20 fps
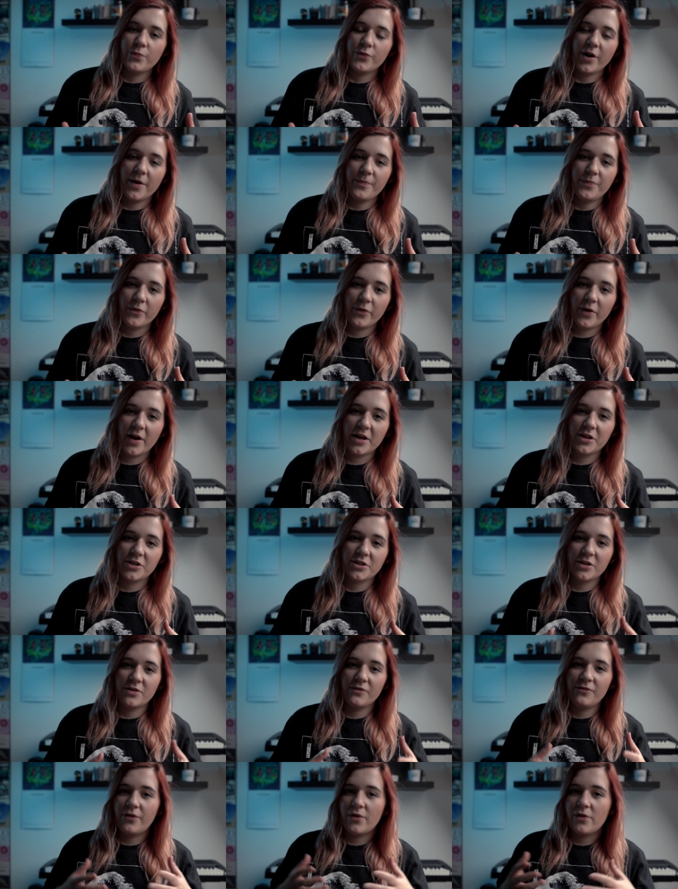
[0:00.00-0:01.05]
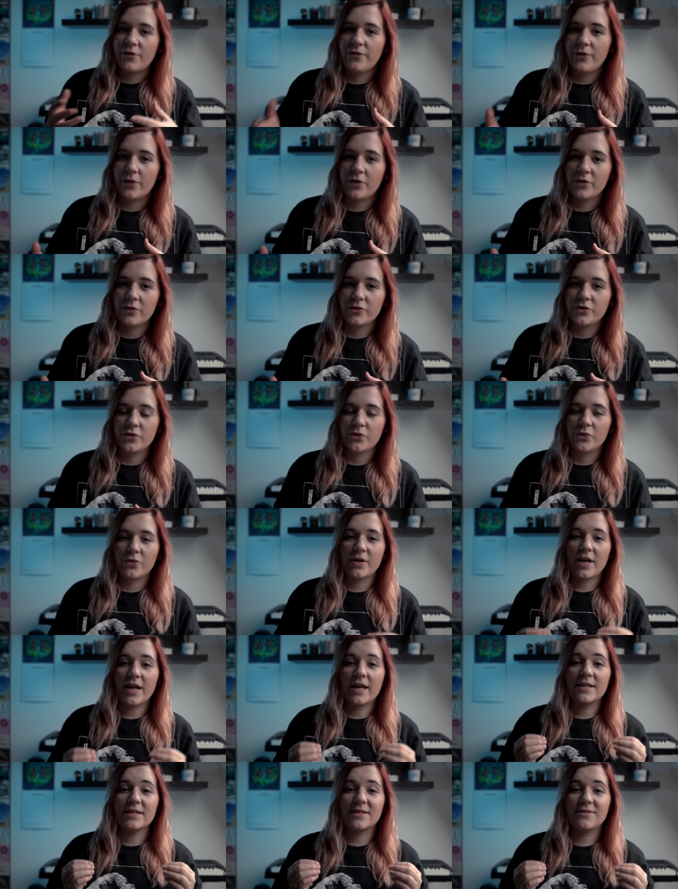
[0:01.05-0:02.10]
preparation for a photo shoot
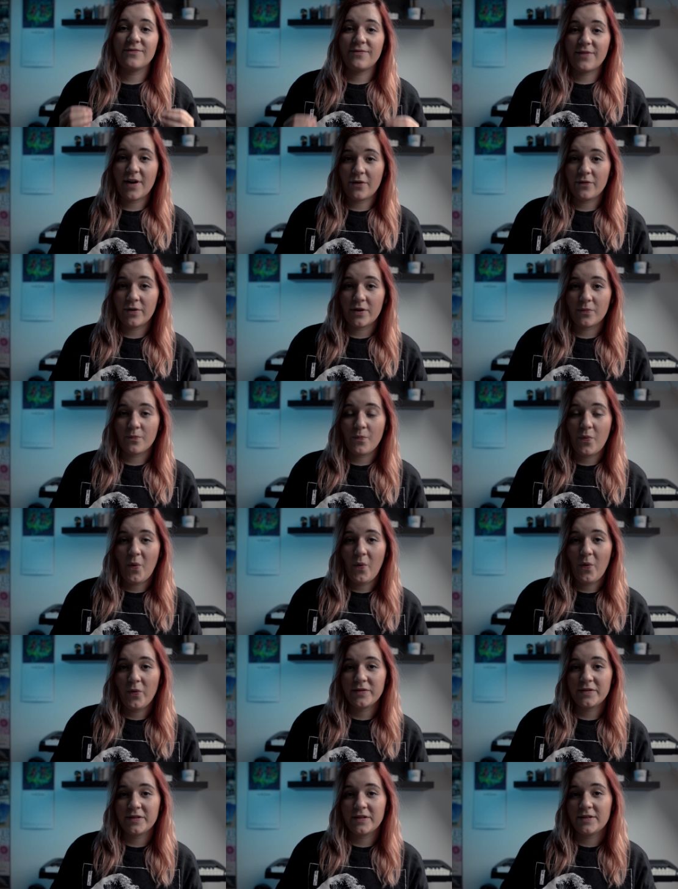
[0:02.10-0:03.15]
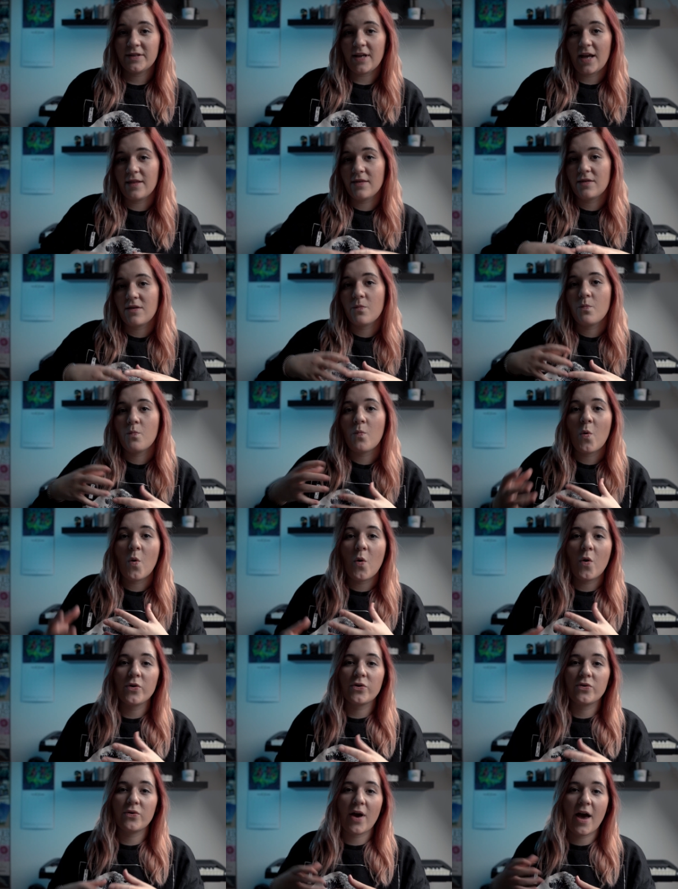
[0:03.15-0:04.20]
is very important, and the
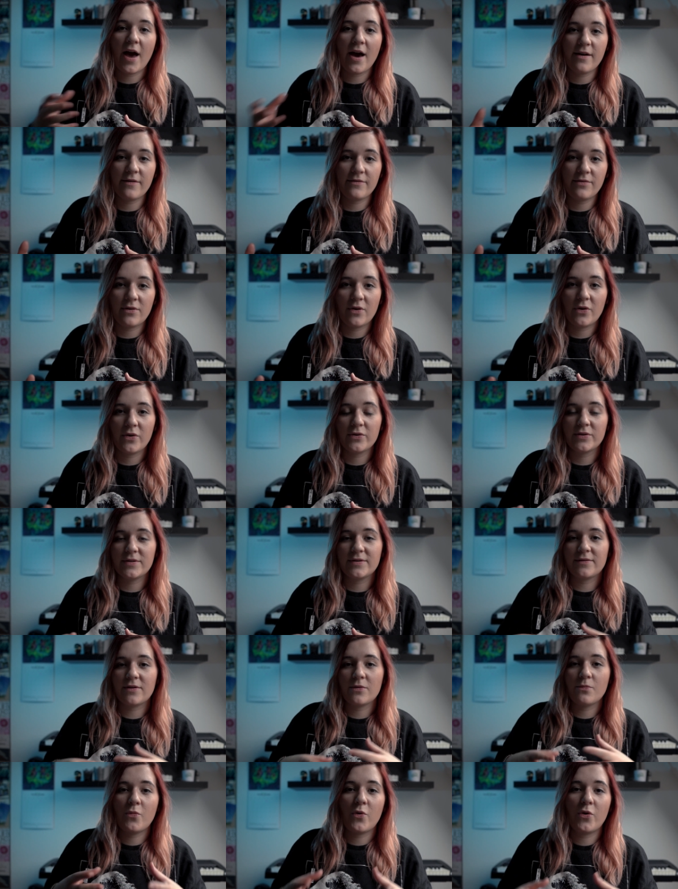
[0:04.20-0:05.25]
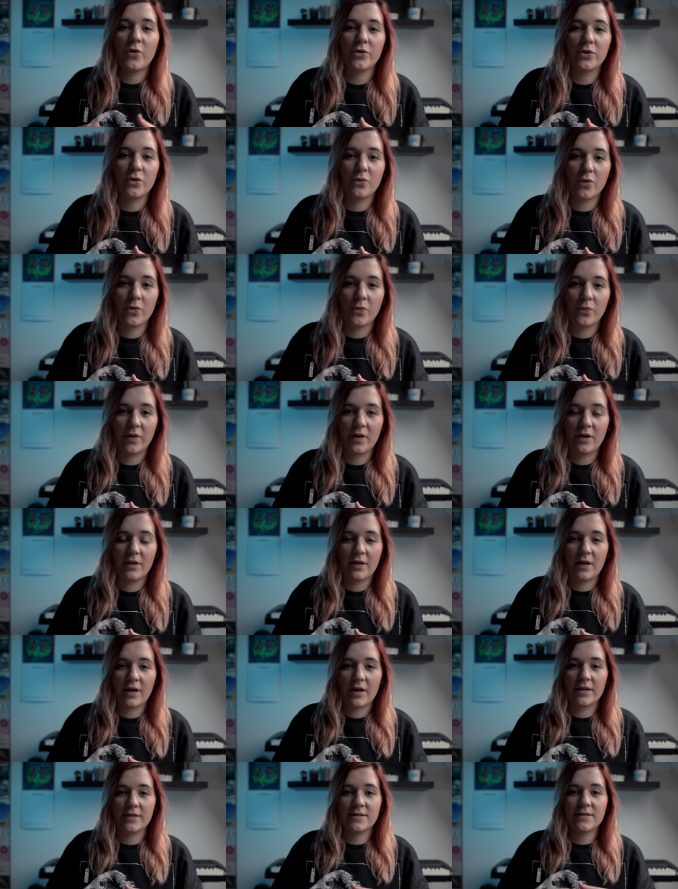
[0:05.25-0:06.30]
more you have those, the more you will
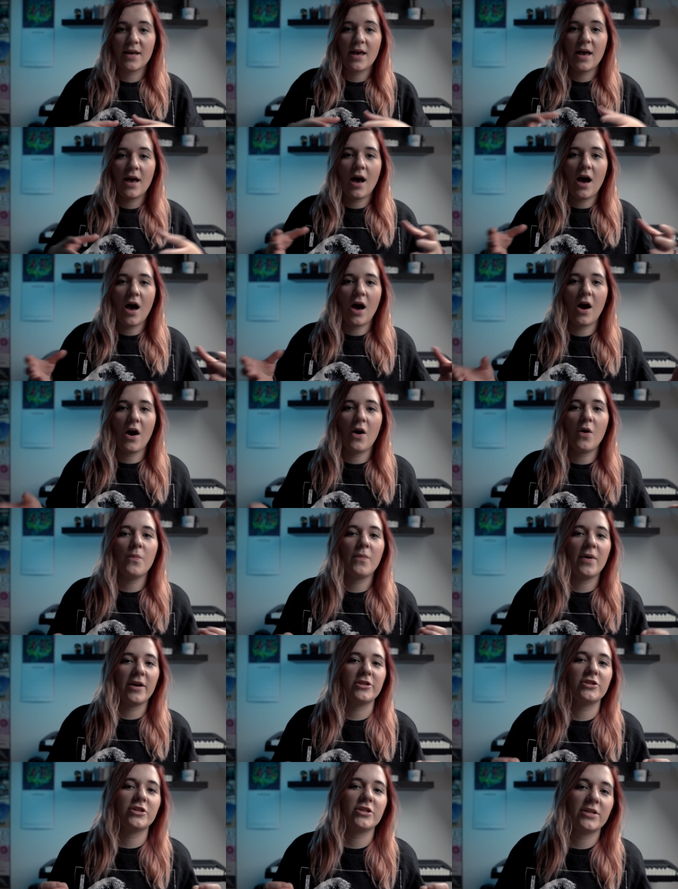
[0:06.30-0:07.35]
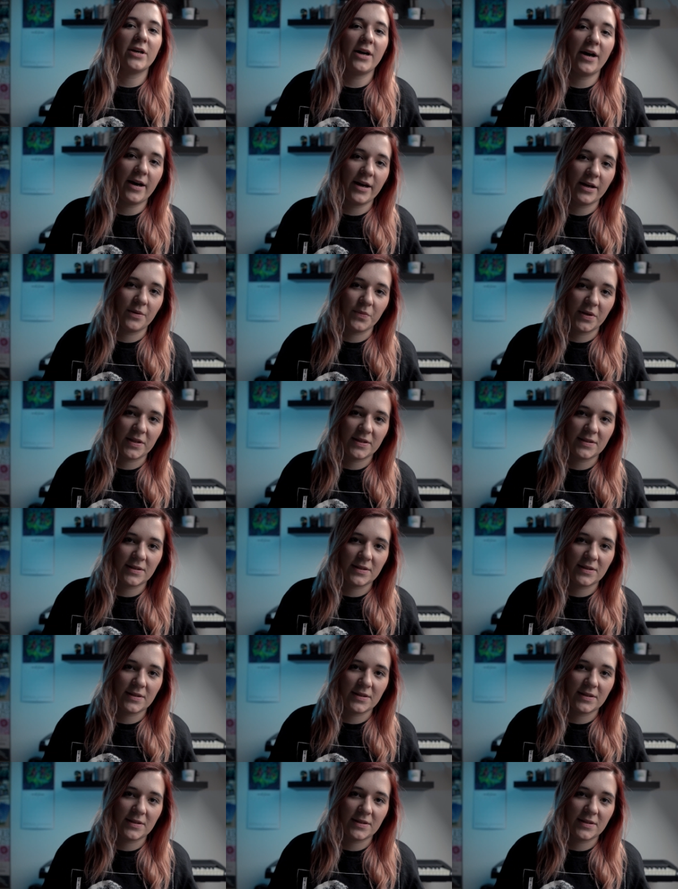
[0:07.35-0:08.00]
realize how much time it